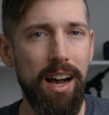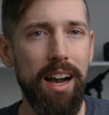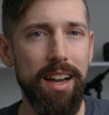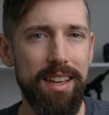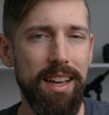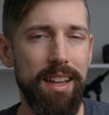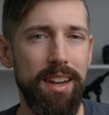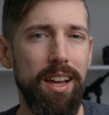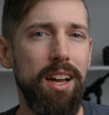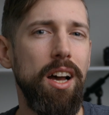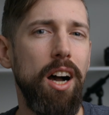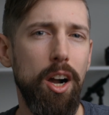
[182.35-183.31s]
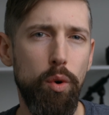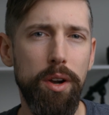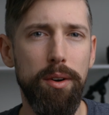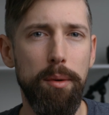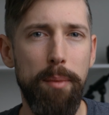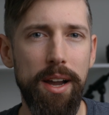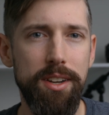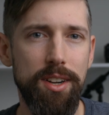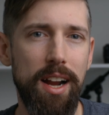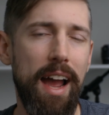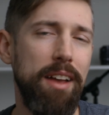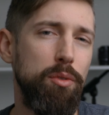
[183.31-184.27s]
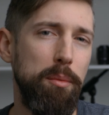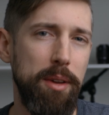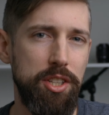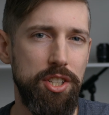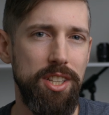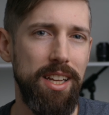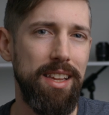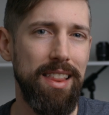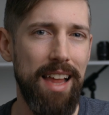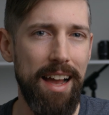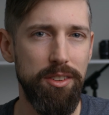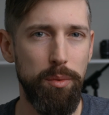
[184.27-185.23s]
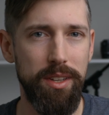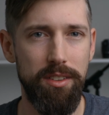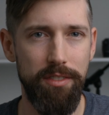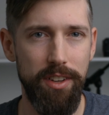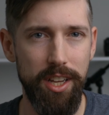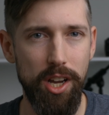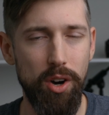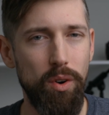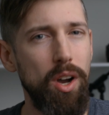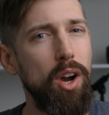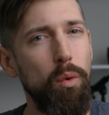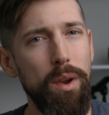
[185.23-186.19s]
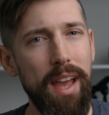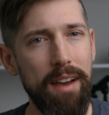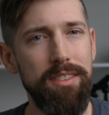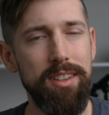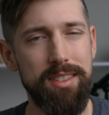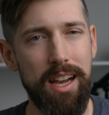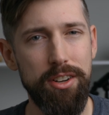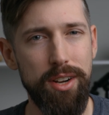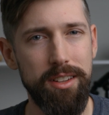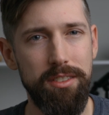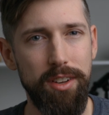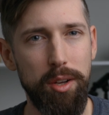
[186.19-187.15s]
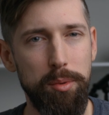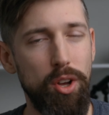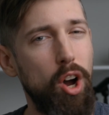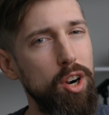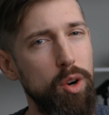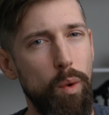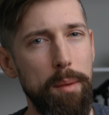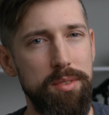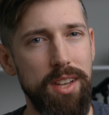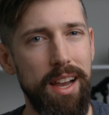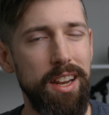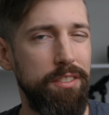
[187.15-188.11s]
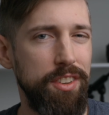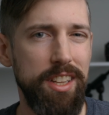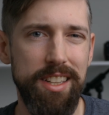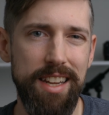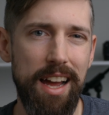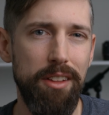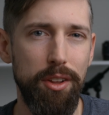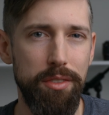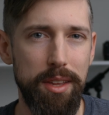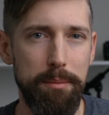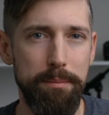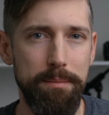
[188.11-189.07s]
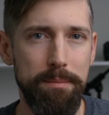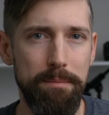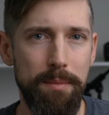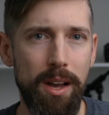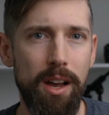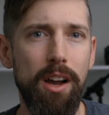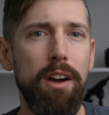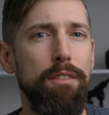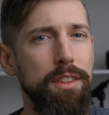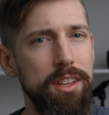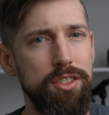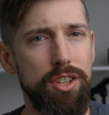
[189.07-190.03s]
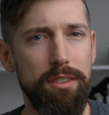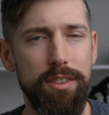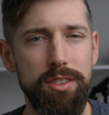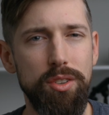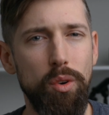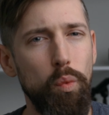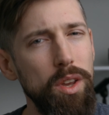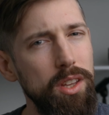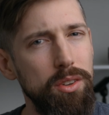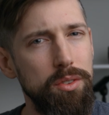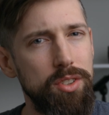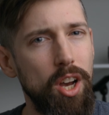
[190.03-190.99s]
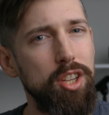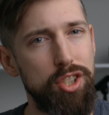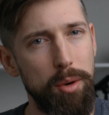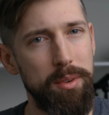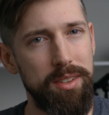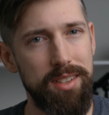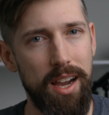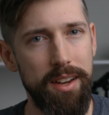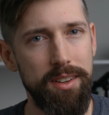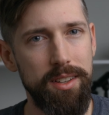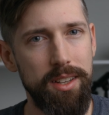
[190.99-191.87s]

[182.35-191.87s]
Again, a quick reminder, as we mentioned in last week's video, we have these contracts available on our website if you need to download them. For this service, we use Adobe Sign.